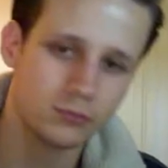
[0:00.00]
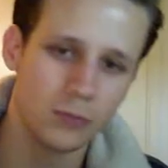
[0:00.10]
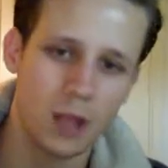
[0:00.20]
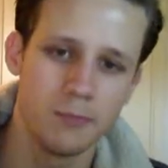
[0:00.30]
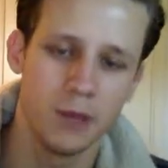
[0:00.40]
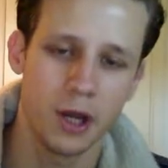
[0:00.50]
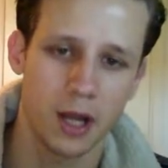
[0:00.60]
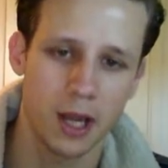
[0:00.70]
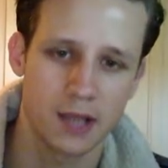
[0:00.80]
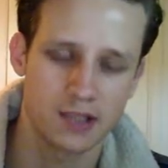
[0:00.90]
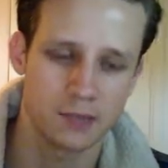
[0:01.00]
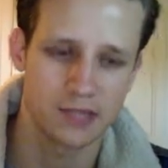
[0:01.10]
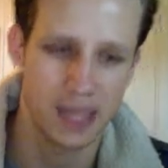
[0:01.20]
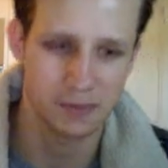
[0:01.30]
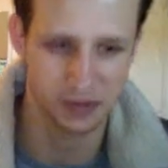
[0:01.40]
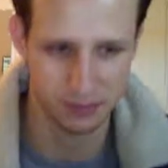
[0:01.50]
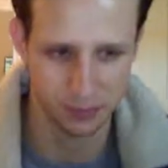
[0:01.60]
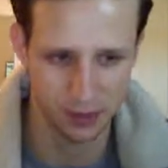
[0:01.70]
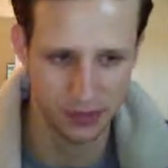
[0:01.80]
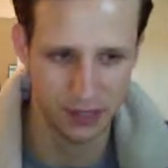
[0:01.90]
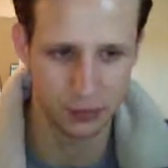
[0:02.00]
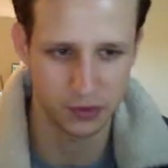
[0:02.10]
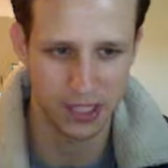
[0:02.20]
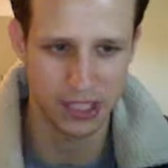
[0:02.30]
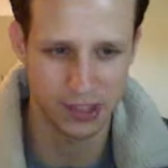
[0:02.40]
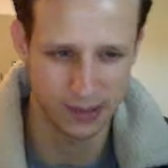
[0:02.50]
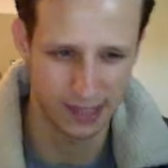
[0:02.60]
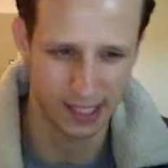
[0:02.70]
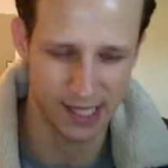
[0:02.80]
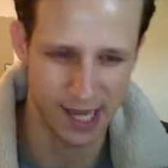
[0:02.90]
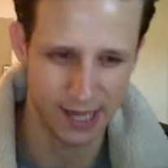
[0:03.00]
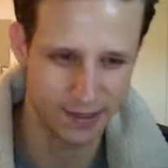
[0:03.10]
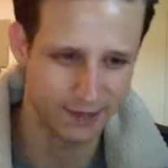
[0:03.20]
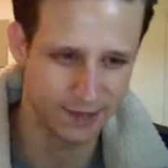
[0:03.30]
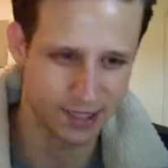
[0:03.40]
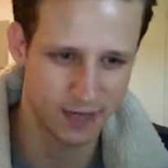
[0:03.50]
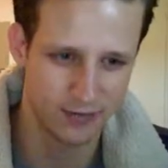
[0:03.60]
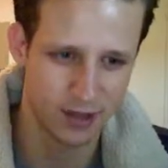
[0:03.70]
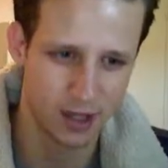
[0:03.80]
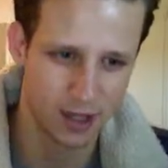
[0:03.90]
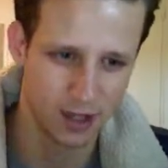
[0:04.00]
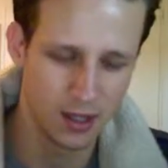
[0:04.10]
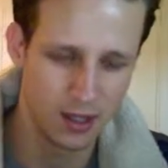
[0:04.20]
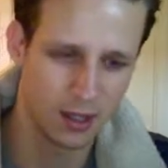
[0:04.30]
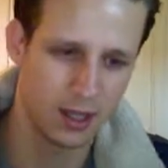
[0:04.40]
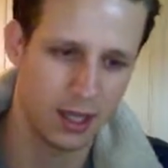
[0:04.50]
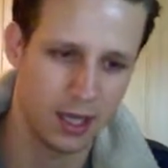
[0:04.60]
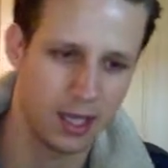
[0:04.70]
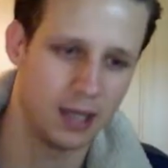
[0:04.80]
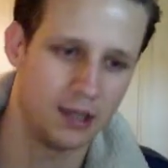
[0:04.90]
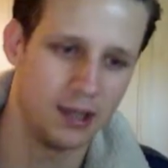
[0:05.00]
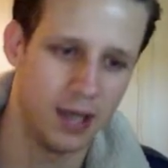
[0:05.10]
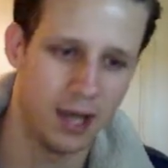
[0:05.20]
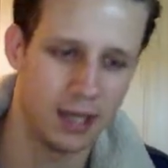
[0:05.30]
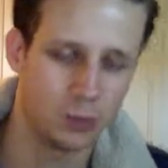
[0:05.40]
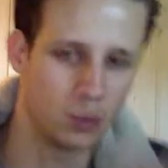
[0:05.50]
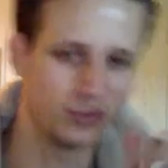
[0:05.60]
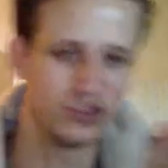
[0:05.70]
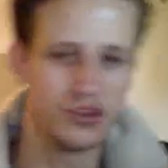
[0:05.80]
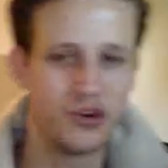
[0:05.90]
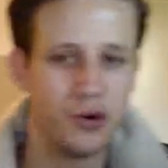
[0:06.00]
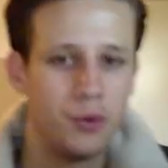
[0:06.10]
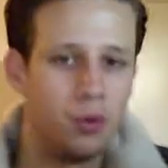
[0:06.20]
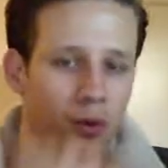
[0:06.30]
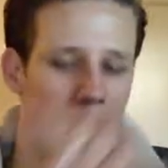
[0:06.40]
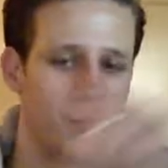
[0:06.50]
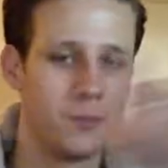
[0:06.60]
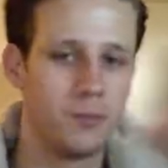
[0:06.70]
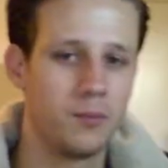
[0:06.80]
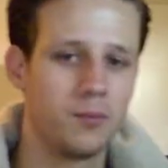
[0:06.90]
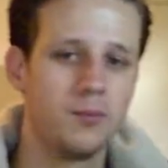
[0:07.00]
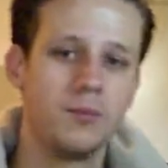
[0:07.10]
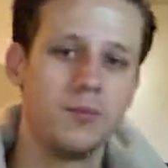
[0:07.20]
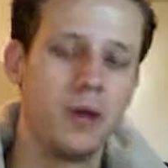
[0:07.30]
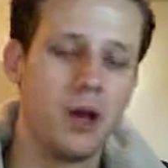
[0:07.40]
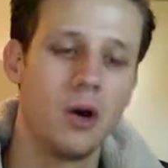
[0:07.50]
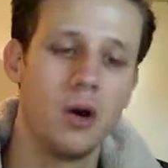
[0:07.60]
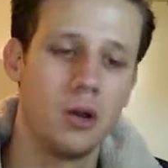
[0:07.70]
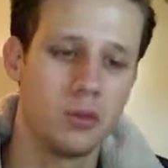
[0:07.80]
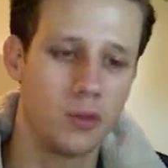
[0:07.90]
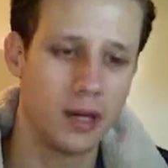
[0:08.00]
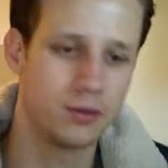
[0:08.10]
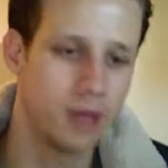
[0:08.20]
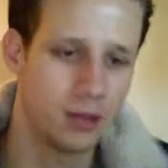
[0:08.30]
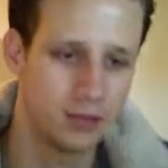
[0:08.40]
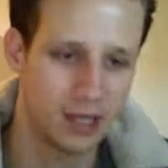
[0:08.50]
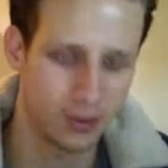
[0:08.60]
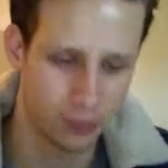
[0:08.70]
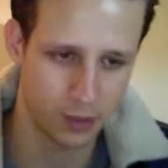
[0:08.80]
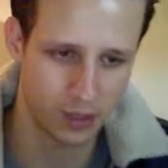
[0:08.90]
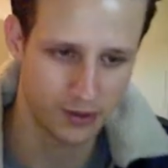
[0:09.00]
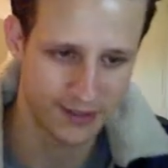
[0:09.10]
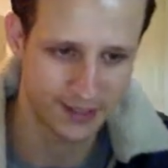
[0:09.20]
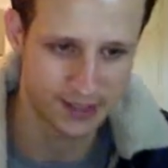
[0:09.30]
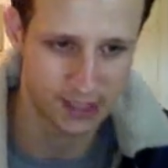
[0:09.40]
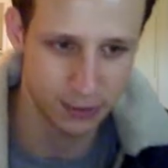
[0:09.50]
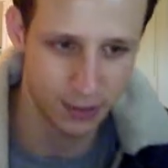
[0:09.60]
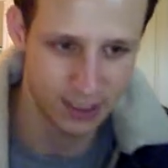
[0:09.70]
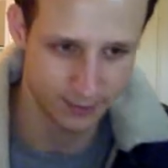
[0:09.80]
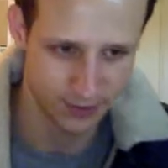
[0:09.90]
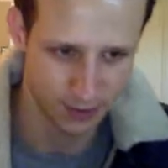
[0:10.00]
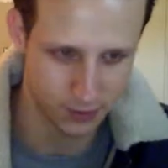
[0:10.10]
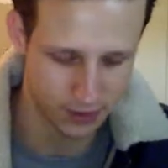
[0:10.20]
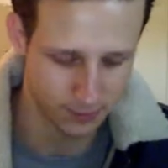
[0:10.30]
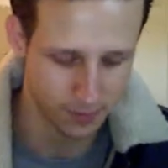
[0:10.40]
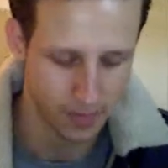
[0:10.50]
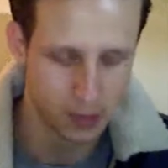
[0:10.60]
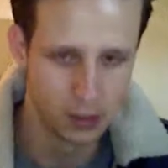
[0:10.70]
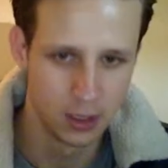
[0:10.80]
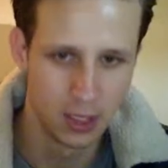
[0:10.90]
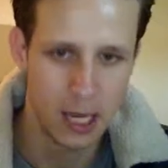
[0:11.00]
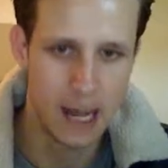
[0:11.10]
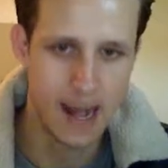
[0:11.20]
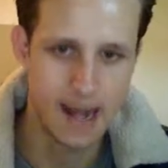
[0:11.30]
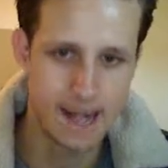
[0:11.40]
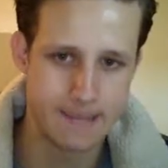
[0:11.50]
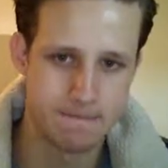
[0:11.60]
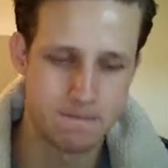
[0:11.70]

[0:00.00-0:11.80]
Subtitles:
but sometimes the rotation is like negative and stuff, and it wants to go all the way around like 360 degrees for some reason. I'm